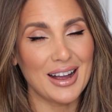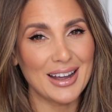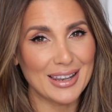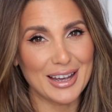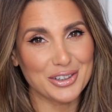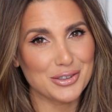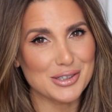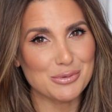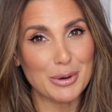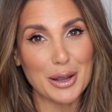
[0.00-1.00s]

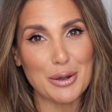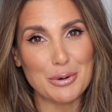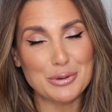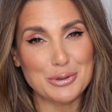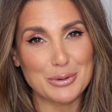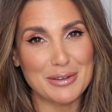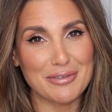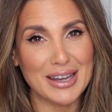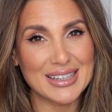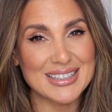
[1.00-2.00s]
eyelashes when I go to an
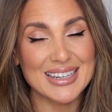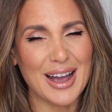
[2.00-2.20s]
event.